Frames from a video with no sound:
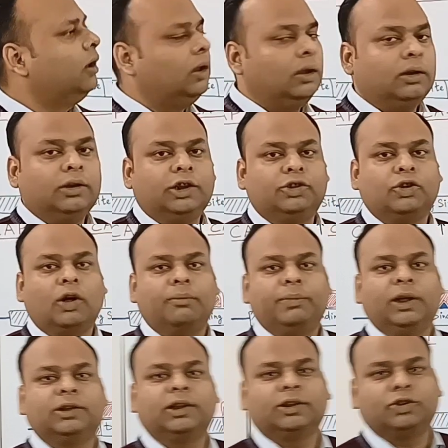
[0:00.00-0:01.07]
This
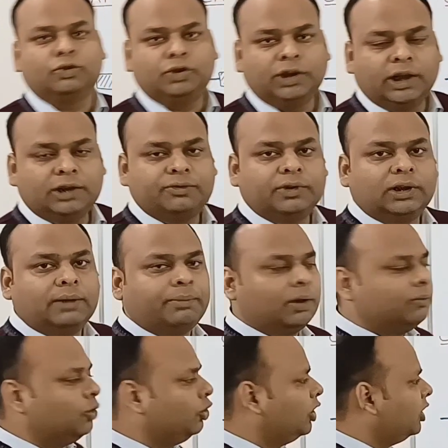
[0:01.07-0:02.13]
complex associates with the
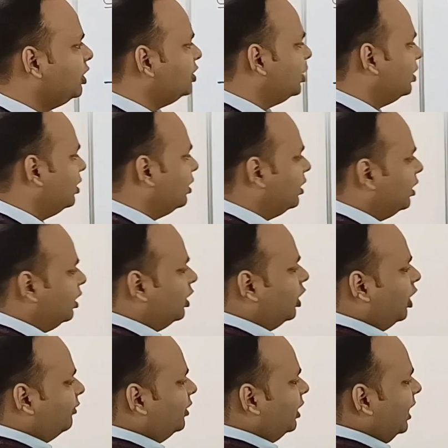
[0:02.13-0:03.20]
promoter region
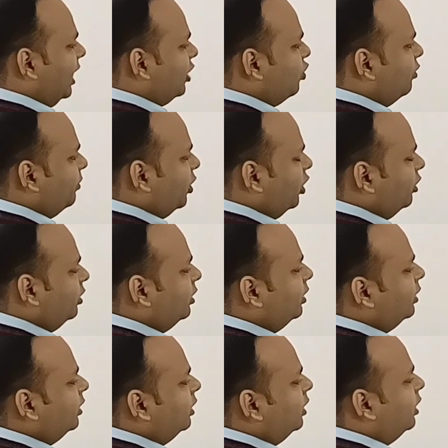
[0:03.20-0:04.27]
of the lac operon.
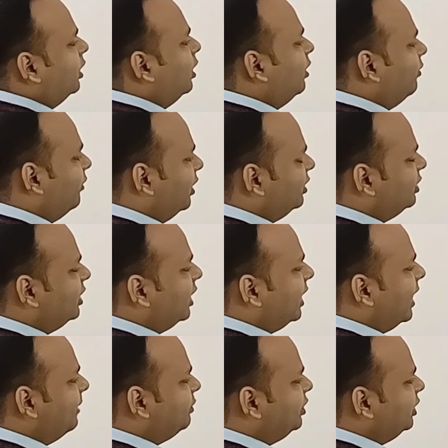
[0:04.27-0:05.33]
Once the
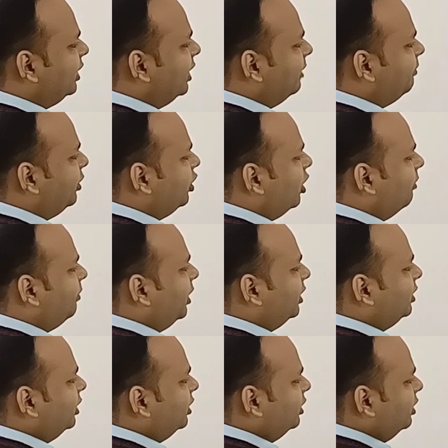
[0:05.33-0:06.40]
CAP-cAMP complex
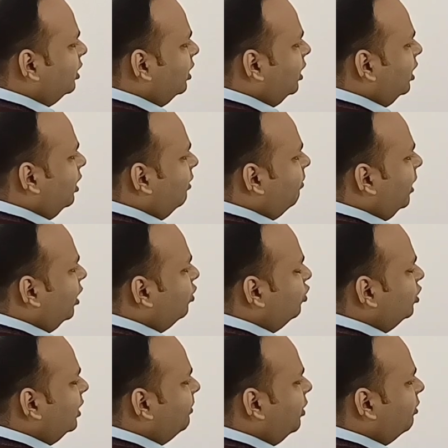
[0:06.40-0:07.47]
is bound to
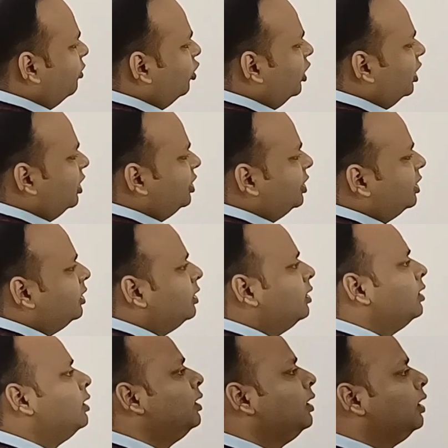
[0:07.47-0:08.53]
the promoter region,
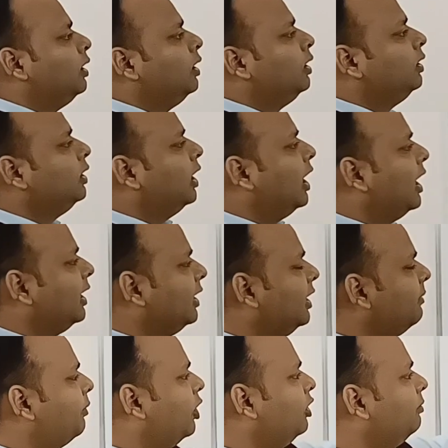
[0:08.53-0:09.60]
the RNA
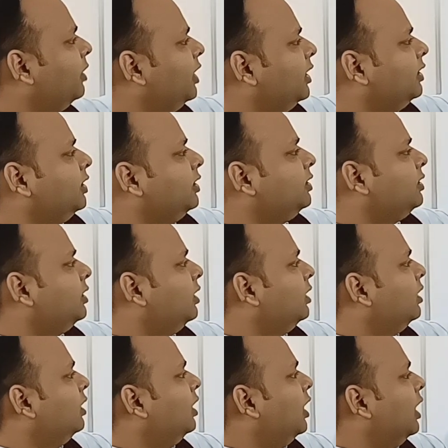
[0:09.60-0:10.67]
polymerase is
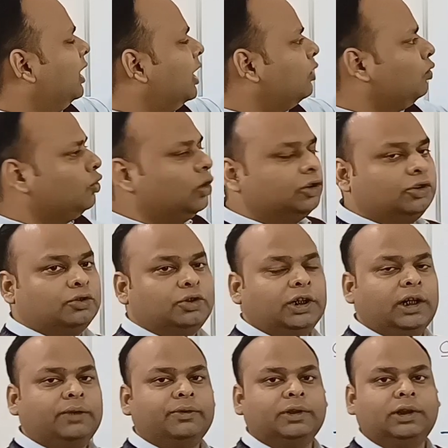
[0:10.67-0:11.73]
allowed to associate
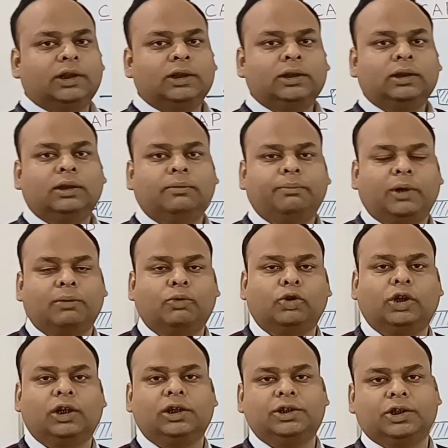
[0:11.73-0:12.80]
with the promoter
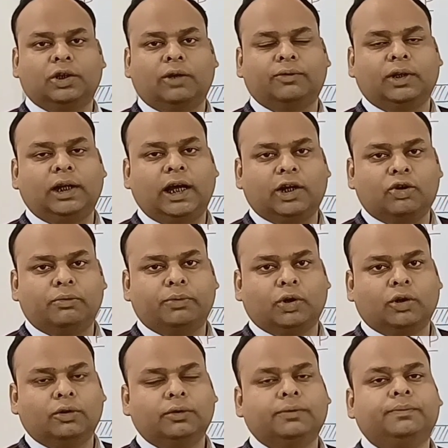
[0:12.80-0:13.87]
region of the lac
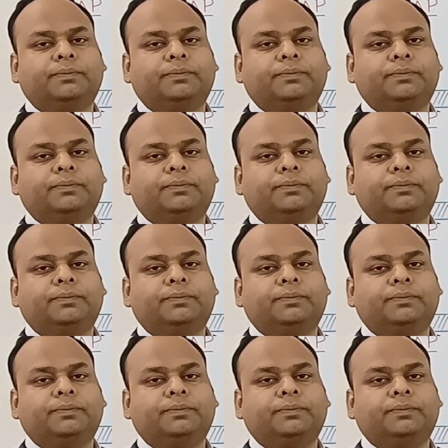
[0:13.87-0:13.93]
operon.